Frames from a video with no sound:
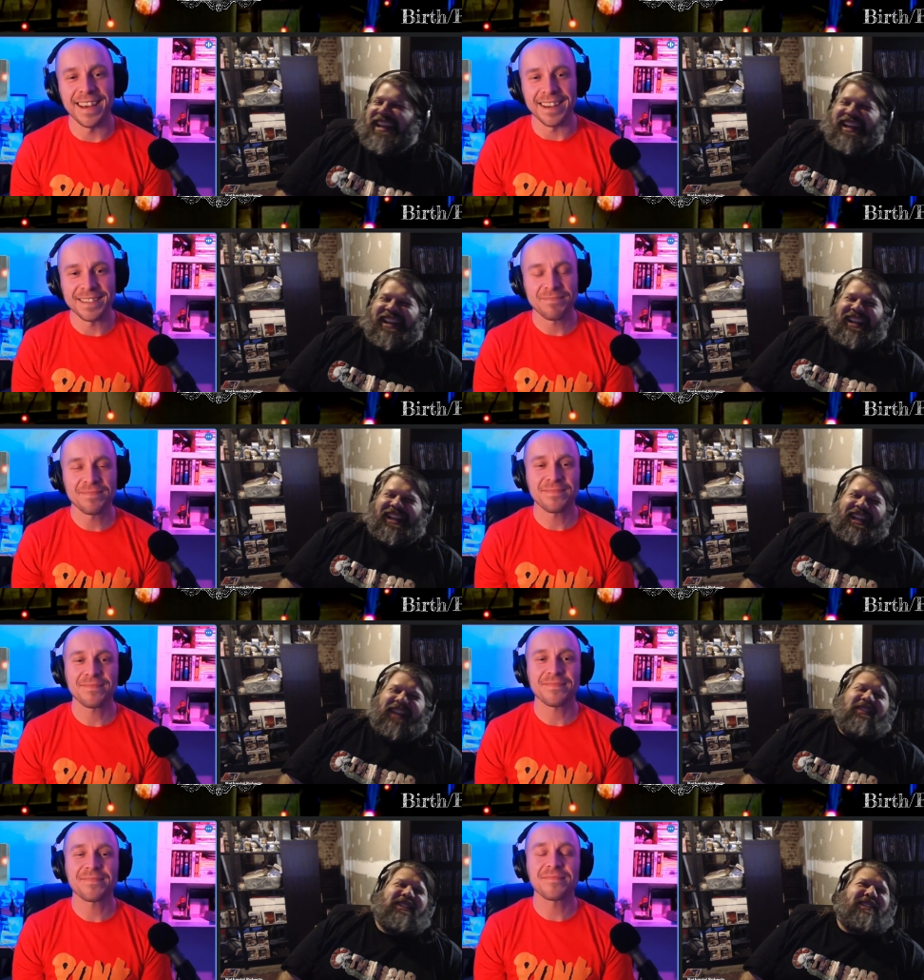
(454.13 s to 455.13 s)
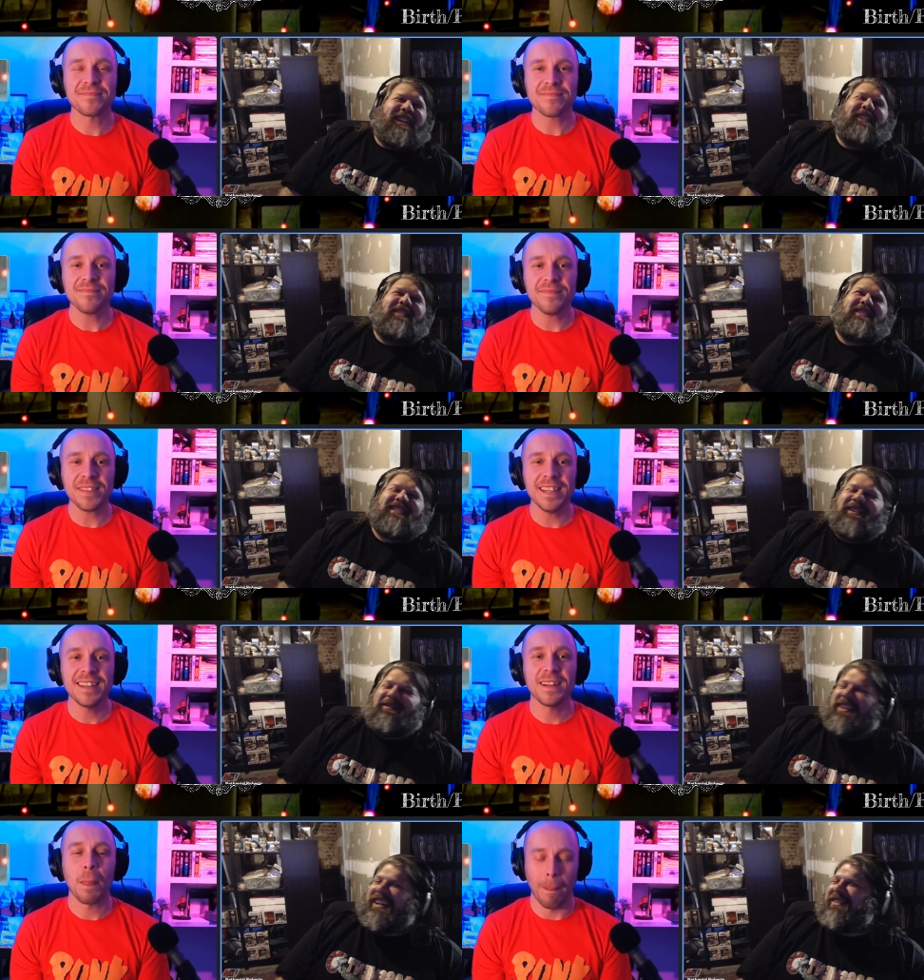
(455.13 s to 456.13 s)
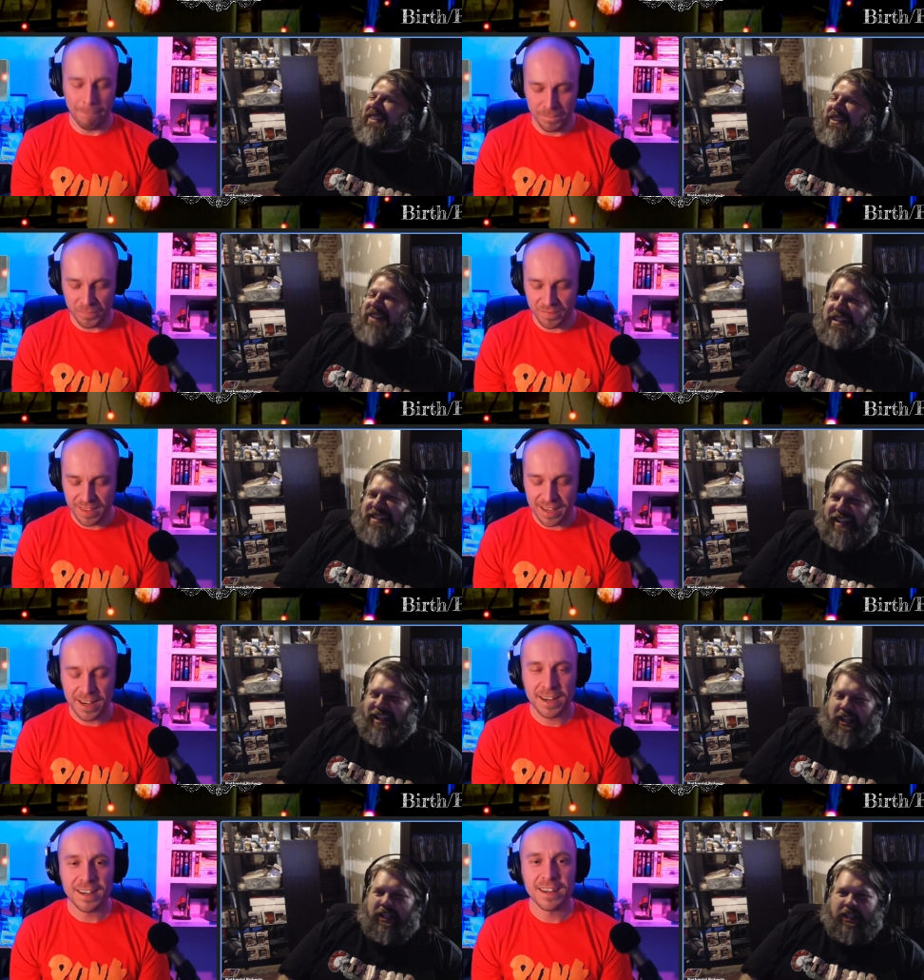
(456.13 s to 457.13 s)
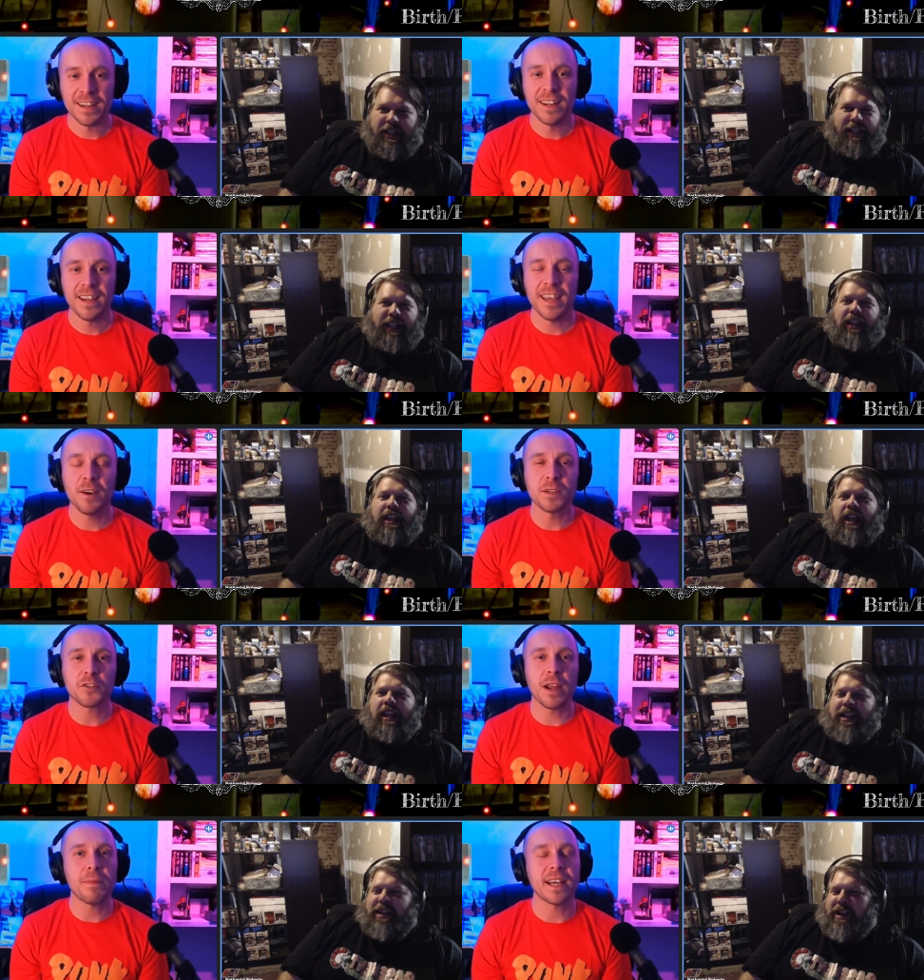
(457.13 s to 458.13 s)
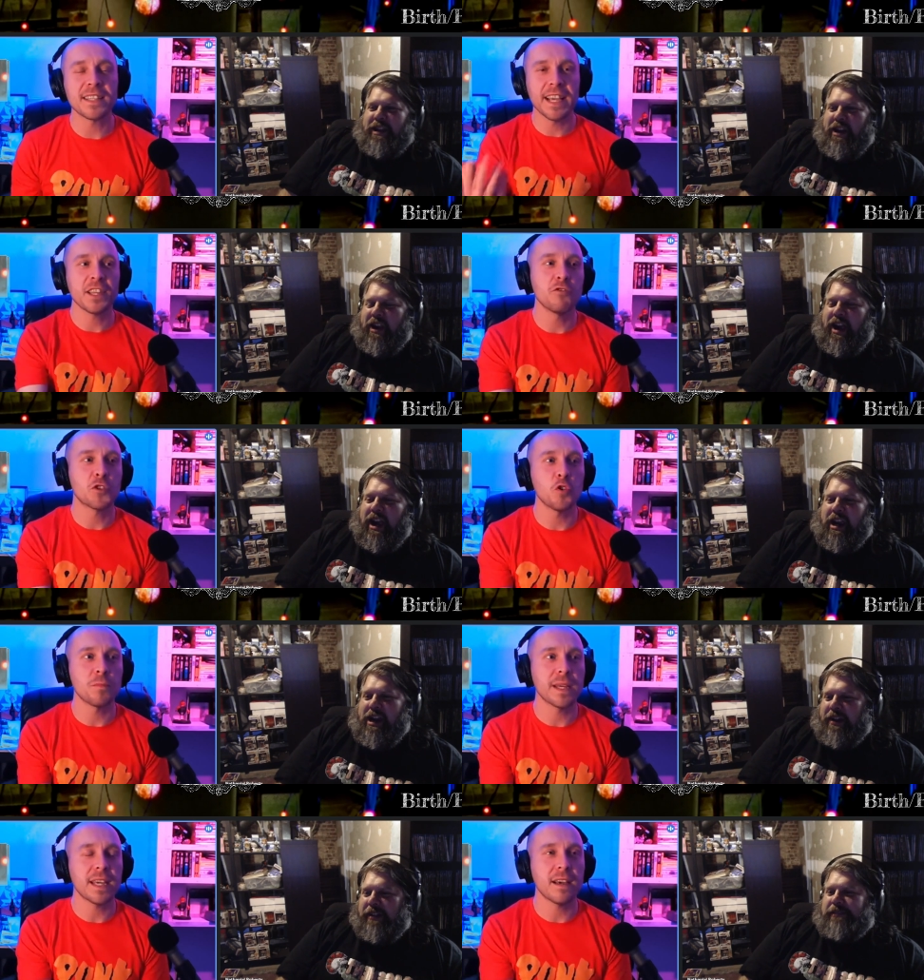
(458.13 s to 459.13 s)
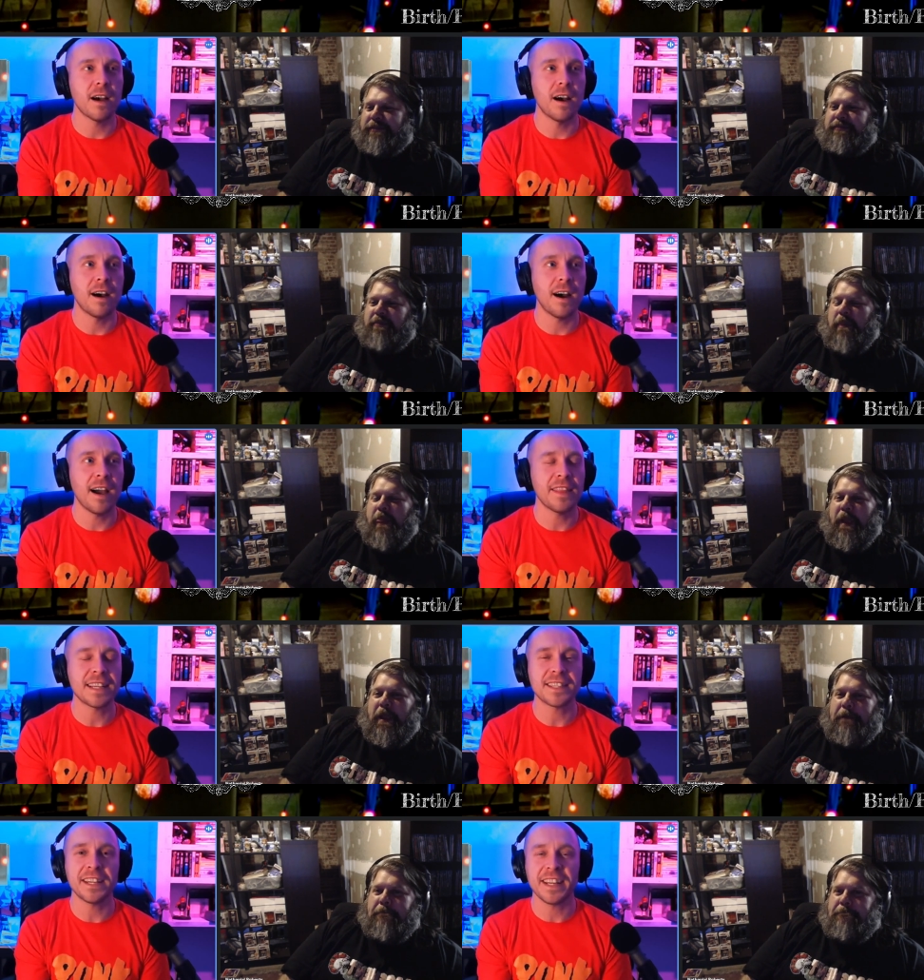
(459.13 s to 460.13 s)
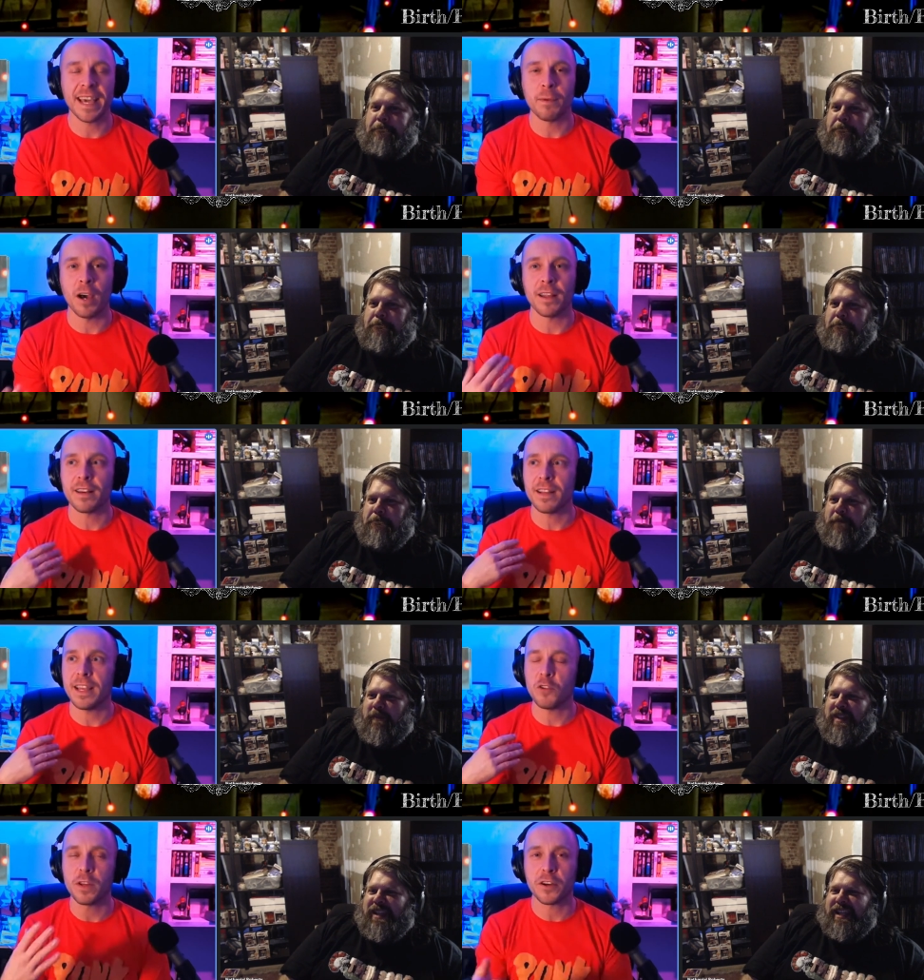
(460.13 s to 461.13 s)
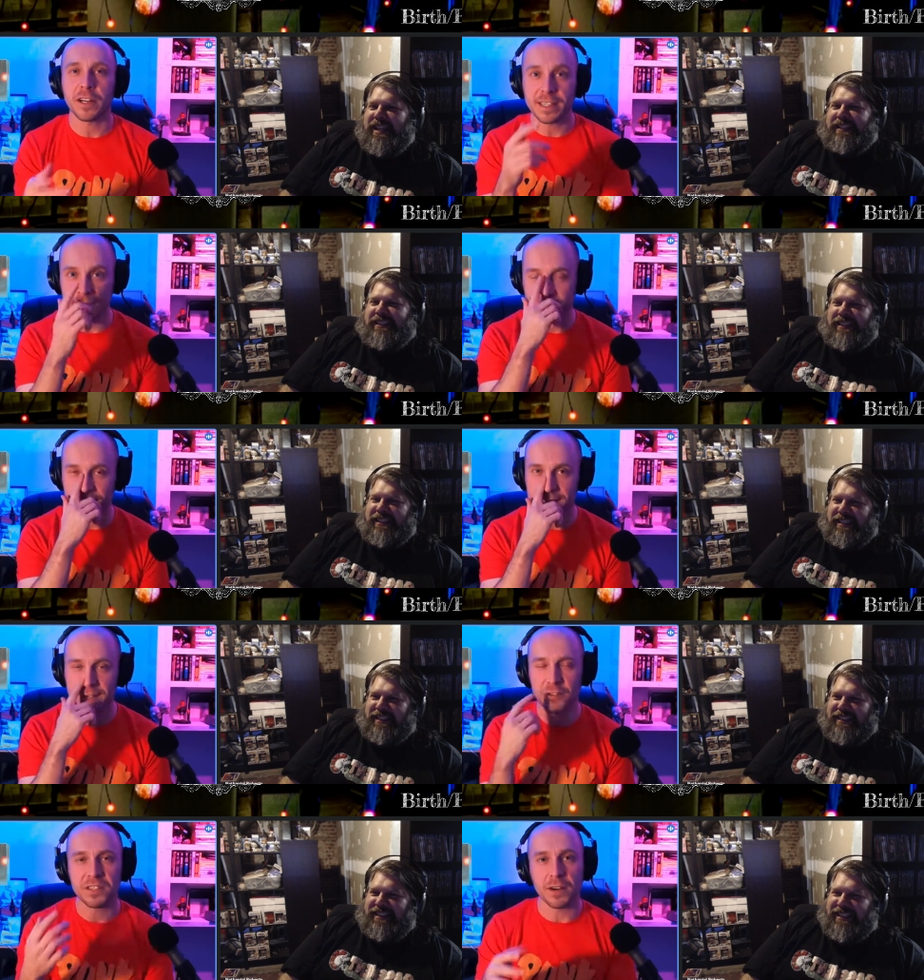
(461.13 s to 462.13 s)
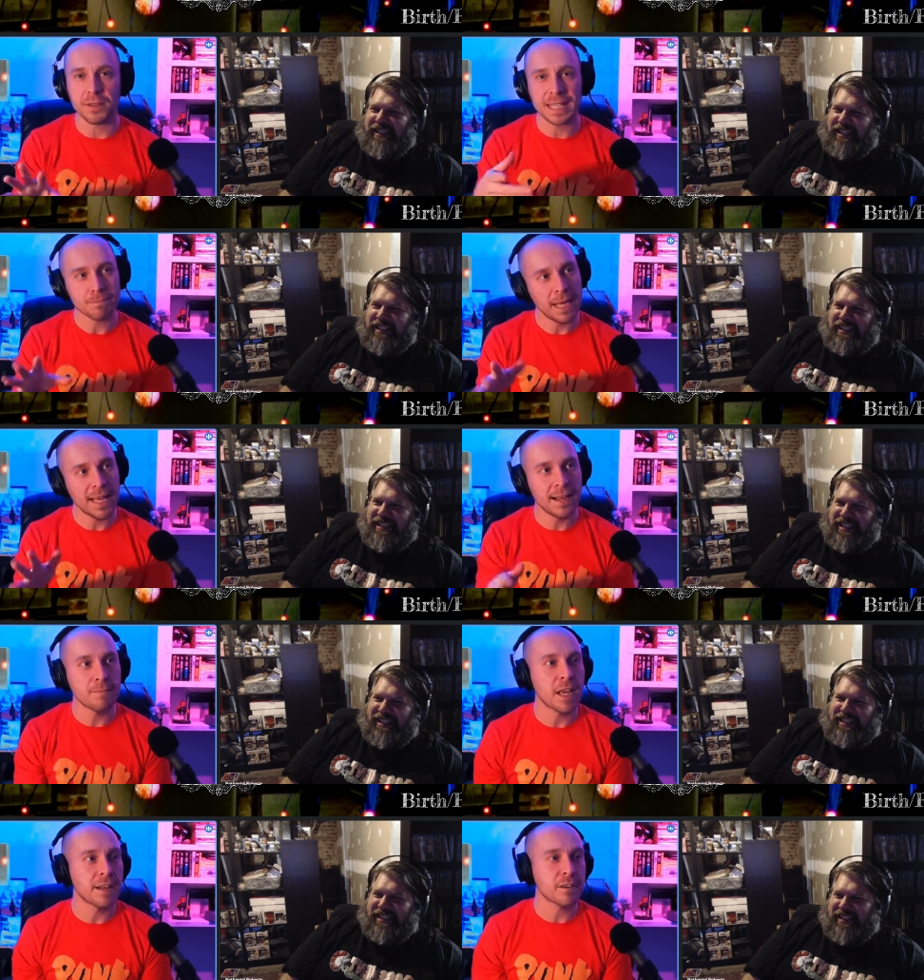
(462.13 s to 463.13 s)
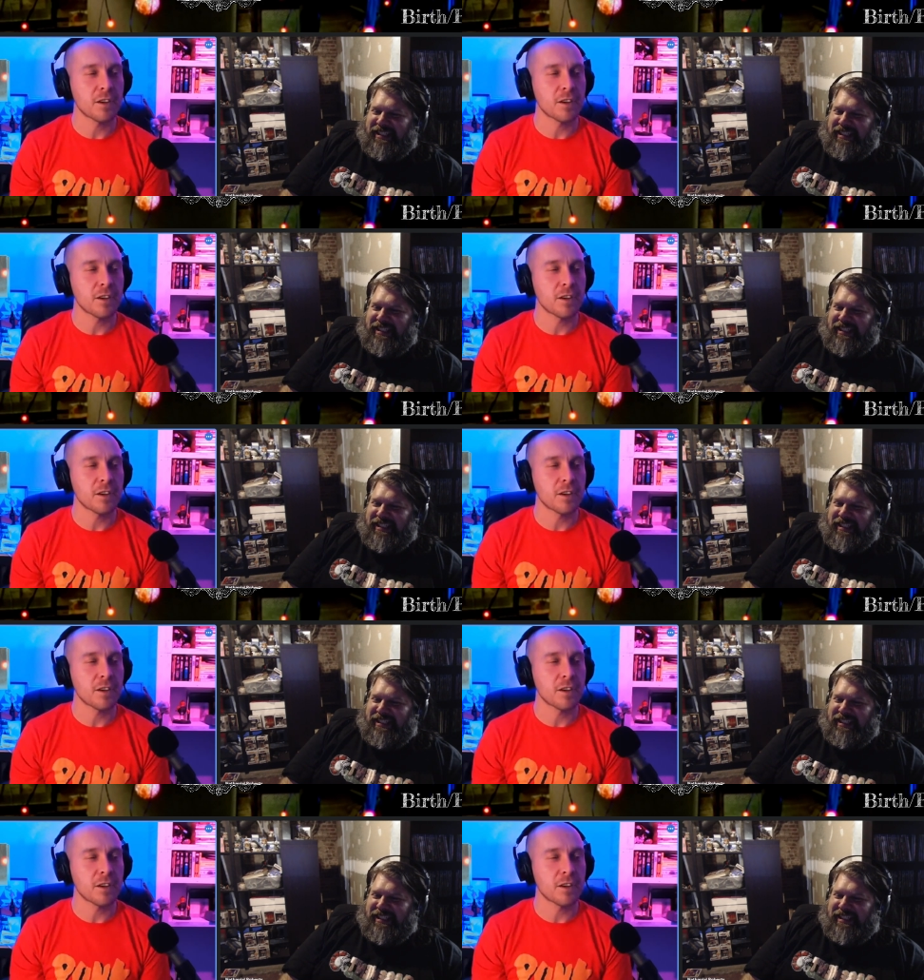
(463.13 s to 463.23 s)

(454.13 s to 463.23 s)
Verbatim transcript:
Speaker 1: it was it was so funny. What a great scene.
Speaker 2: It was great because and you told me uh, that scene came on. You had already seen this, and you said like, "Nah, I'm not